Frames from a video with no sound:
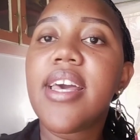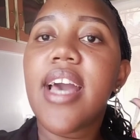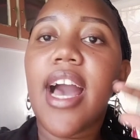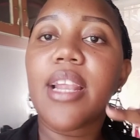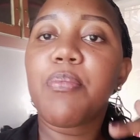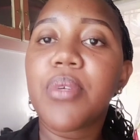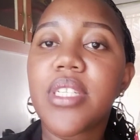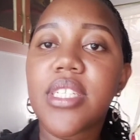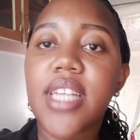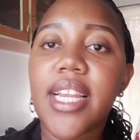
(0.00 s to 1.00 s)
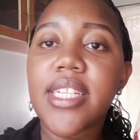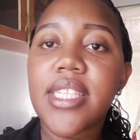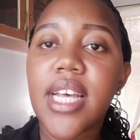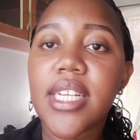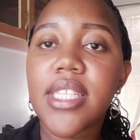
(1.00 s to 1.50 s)
I'll
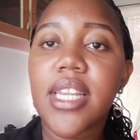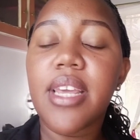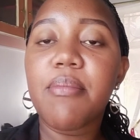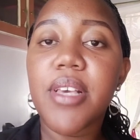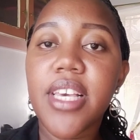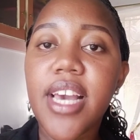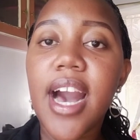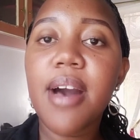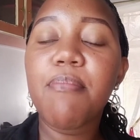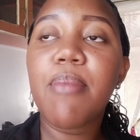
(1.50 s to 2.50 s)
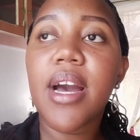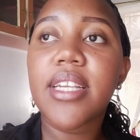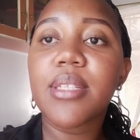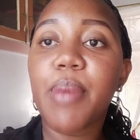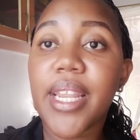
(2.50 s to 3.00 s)
insert the name here,
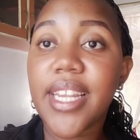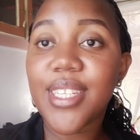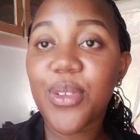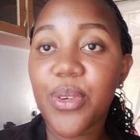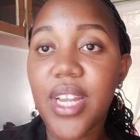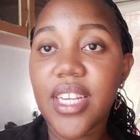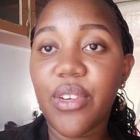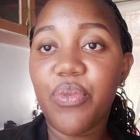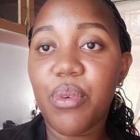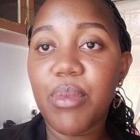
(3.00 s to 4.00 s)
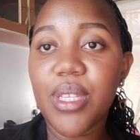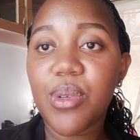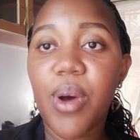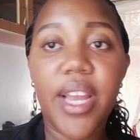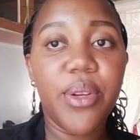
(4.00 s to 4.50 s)
but my date ordered it for me,
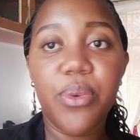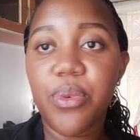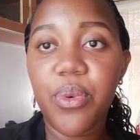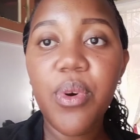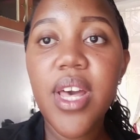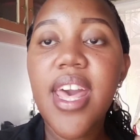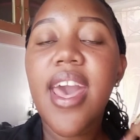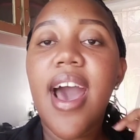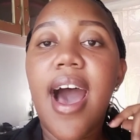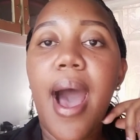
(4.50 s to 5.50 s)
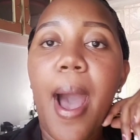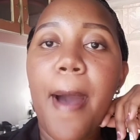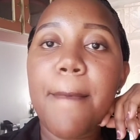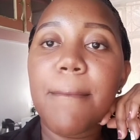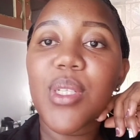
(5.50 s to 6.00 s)
so I don't know.
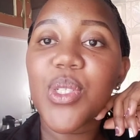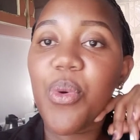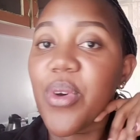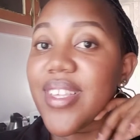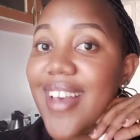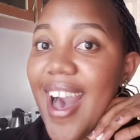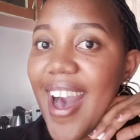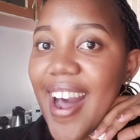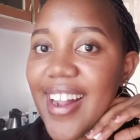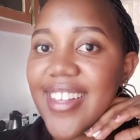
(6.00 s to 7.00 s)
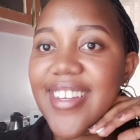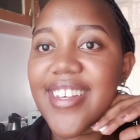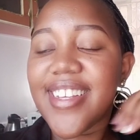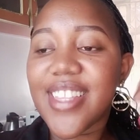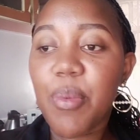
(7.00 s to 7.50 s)
So yeah,
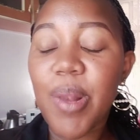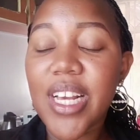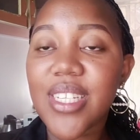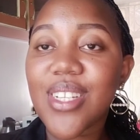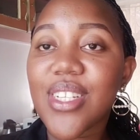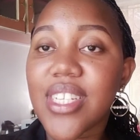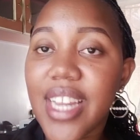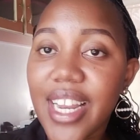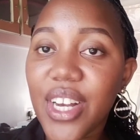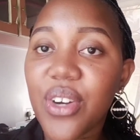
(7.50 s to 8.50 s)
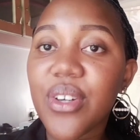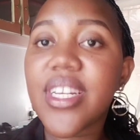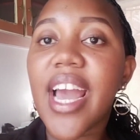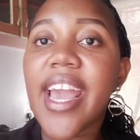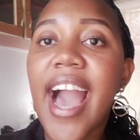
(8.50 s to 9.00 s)
the place is really good.
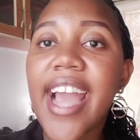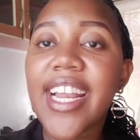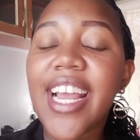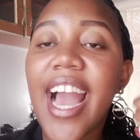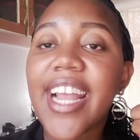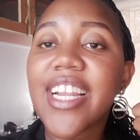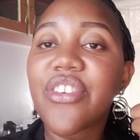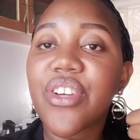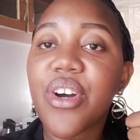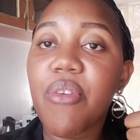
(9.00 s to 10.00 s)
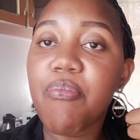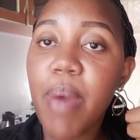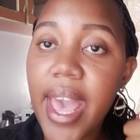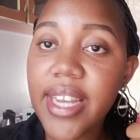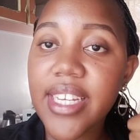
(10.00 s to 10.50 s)
I highly
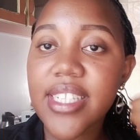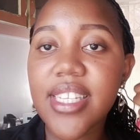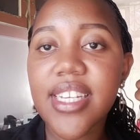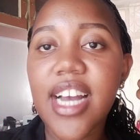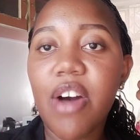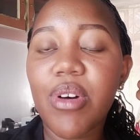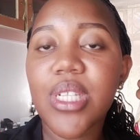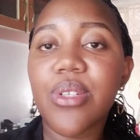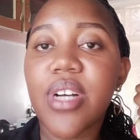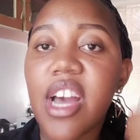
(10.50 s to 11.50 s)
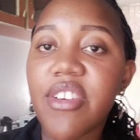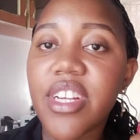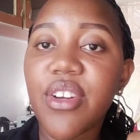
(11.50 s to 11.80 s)
recommend. It's in Kahawa Sukari.